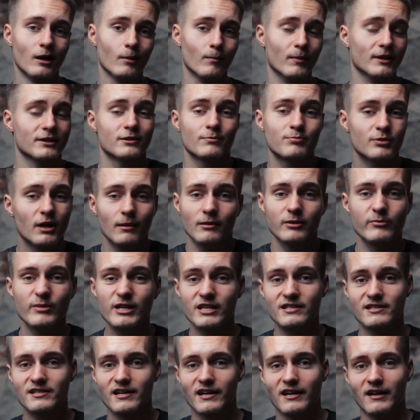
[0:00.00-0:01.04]
but the problem
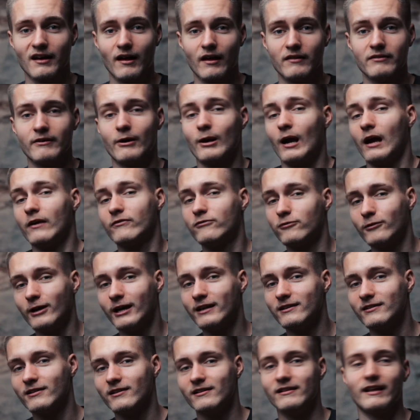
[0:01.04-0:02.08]
is that I've
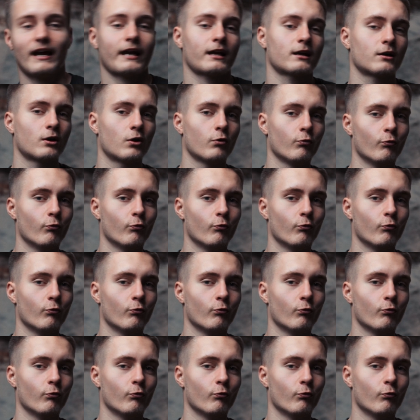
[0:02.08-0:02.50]
read like